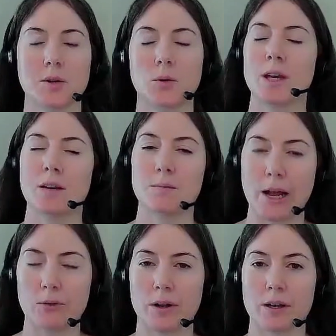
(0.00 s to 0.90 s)
we have
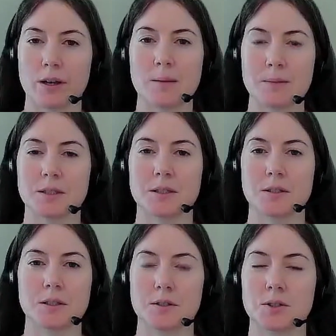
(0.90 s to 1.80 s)
macroeconomic
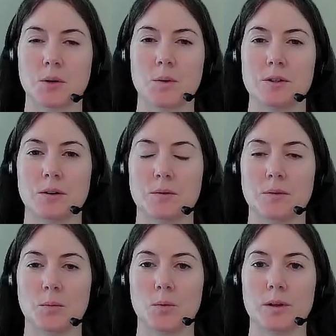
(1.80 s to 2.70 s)
statistics, so we don't
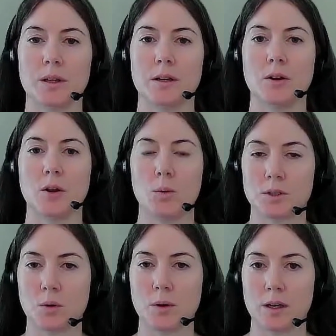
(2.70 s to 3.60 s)
really know
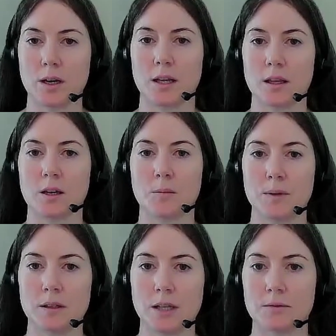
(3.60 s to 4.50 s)
what's going on at the
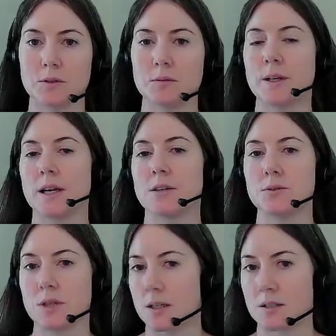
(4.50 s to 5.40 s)
company level, but I do
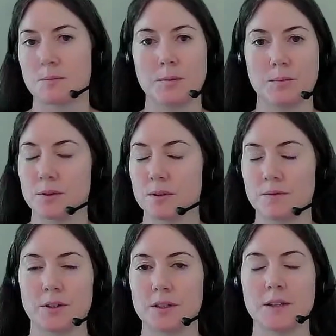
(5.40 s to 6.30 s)
talk to people in the
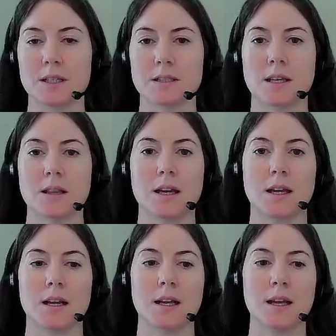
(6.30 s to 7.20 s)
field and things like
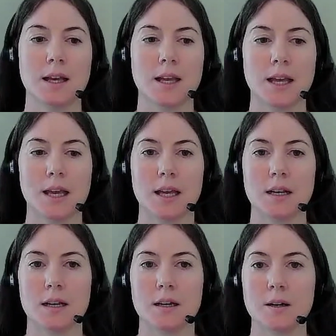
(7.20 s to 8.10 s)
that.
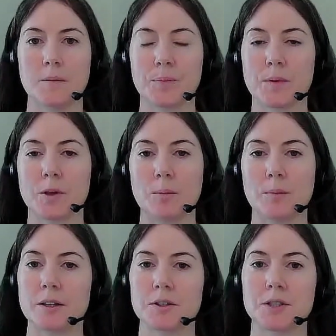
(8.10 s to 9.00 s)
And,
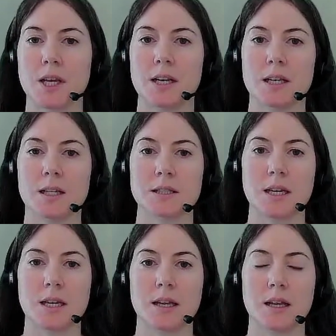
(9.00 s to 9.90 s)
my understanding is
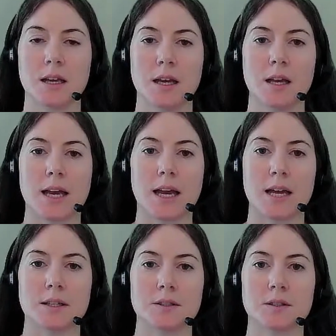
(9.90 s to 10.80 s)
that
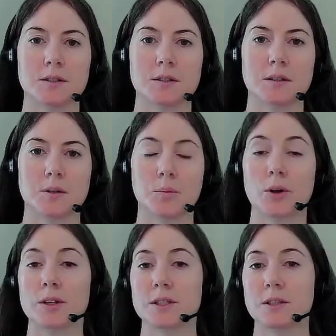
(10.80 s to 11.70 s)
as
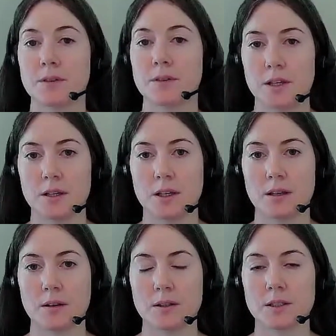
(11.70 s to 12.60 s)
productivity
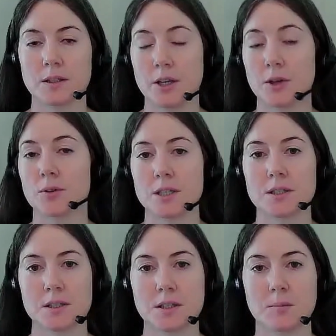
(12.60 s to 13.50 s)

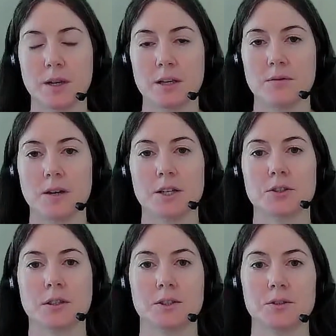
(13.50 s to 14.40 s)
increases in the
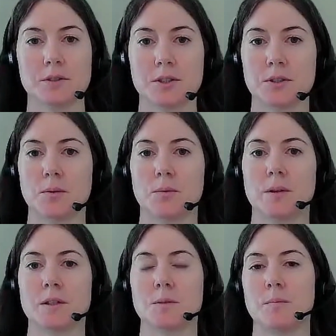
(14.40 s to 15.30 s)
manufacturing industry, so
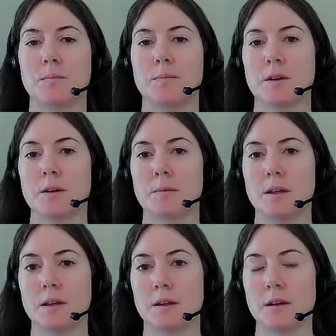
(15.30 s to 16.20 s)
it's
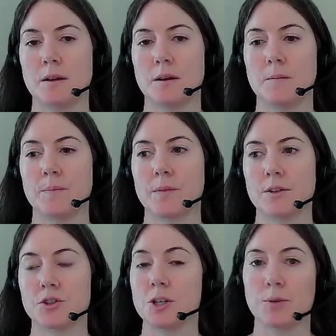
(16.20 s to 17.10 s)
becoming
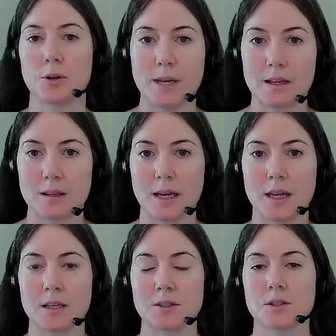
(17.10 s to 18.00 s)
cheaper to make
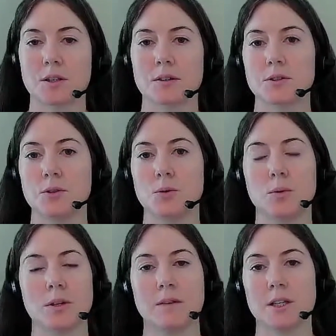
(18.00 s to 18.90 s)
things, there's new
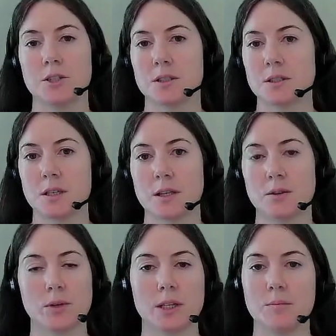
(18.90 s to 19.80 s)
innovations like
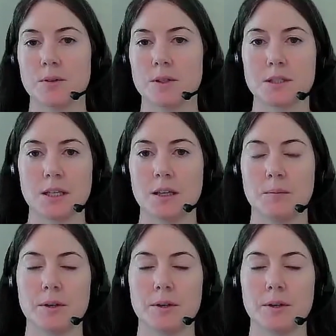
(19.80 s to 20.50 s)
3D printing,